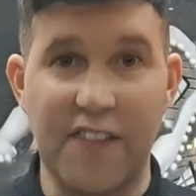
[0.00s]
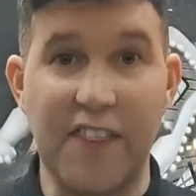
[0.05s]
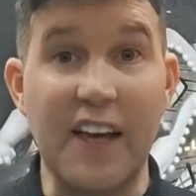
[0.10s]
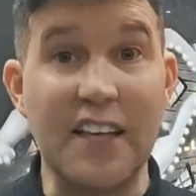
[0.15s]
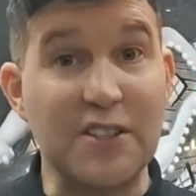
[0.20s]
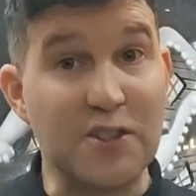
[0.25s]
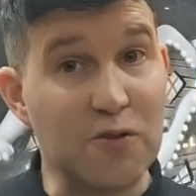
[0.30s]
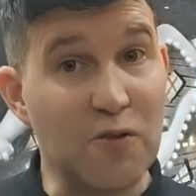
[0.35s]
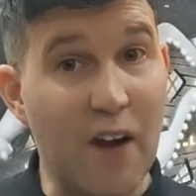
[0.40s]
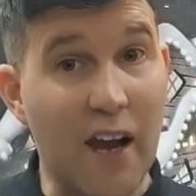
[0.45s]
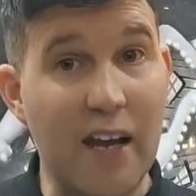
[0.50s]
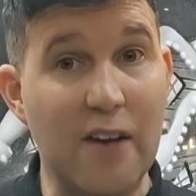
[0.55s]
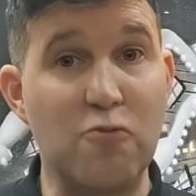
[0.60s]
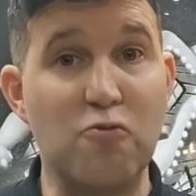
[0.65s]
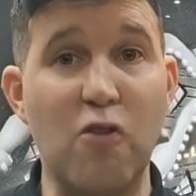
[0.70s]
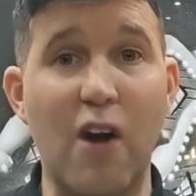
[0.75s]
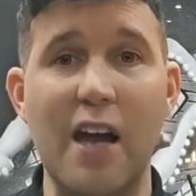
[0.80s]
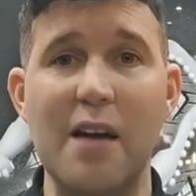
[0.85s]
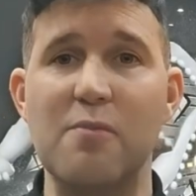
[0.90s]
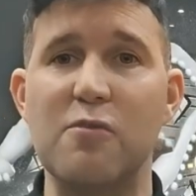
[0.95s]
That's right,
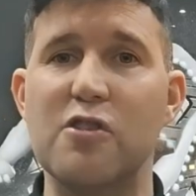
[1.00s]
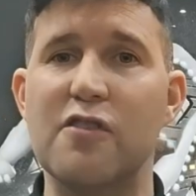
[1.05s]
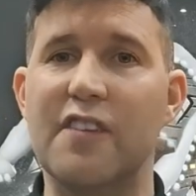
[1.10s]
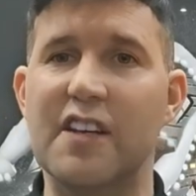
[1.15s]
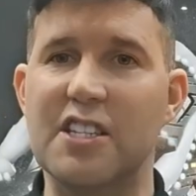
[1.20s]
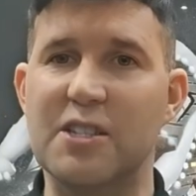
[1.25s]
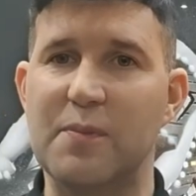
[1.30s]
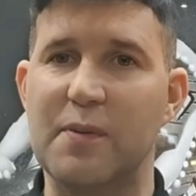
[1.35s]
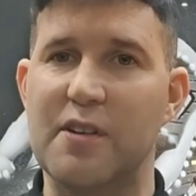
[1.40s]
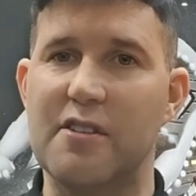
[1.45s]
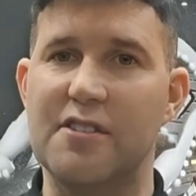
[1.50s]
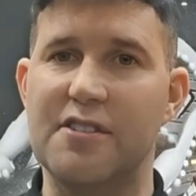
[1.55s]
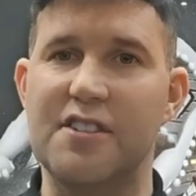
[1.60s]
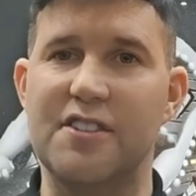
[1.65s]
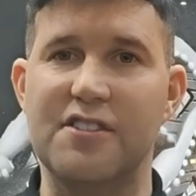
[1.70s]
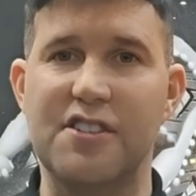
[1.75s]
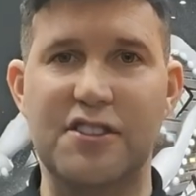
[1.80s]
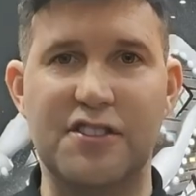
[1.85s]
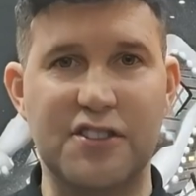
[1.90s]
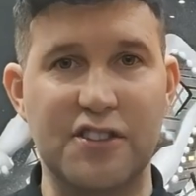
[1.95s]
Rightmove
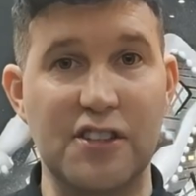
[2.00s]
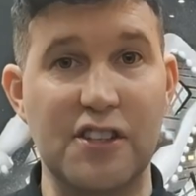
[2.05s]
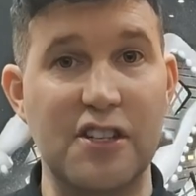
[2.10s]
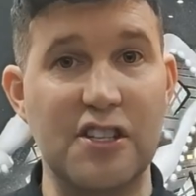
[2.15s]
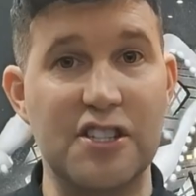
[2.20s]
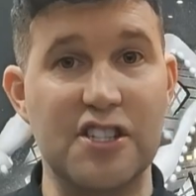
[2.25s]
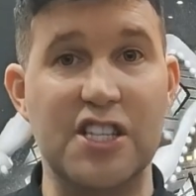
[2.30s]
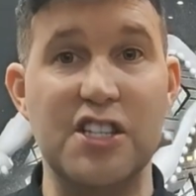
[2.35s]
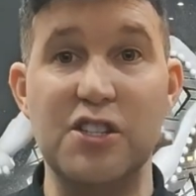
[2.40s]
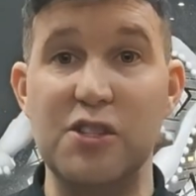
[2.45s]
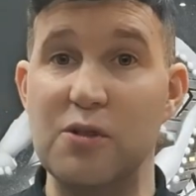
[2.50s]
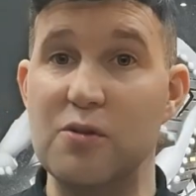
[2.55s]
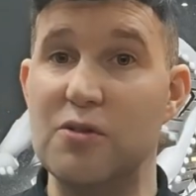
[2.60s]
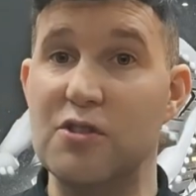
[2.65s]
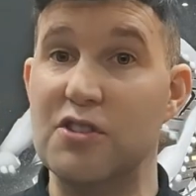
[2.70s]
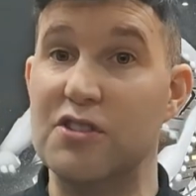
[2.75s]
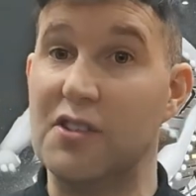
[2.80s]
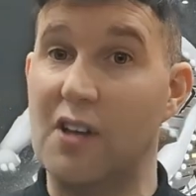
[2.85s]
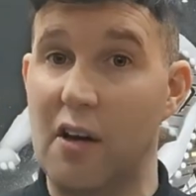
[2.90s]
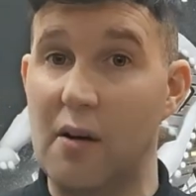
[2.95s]
experiences a surge in
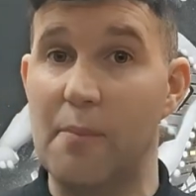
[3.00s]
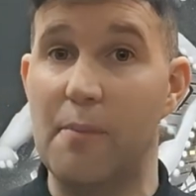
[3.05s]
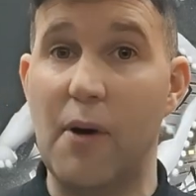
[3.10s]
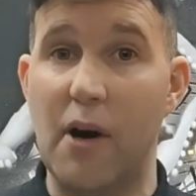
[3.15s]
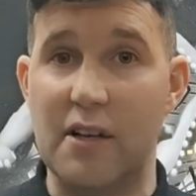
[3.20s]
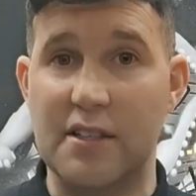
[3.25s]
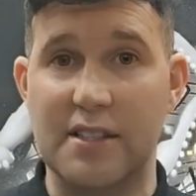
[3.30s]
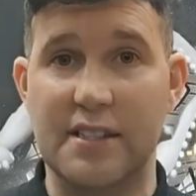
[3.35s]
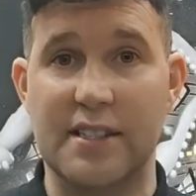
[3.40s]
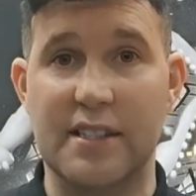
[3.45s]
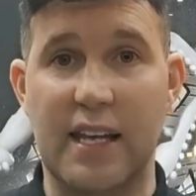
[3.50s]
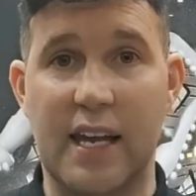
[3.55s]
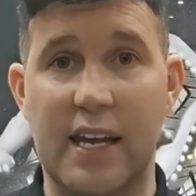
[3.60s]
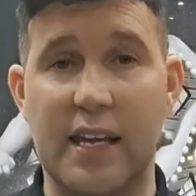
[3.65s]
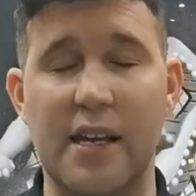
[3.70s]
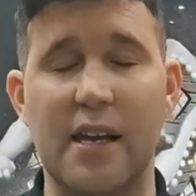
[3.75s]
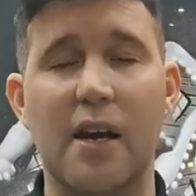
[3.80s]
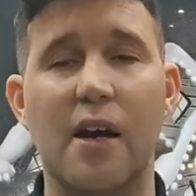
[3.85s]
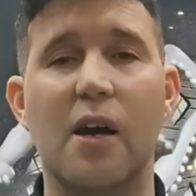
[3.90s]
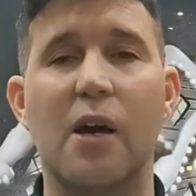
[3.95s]
users on Boxing Day,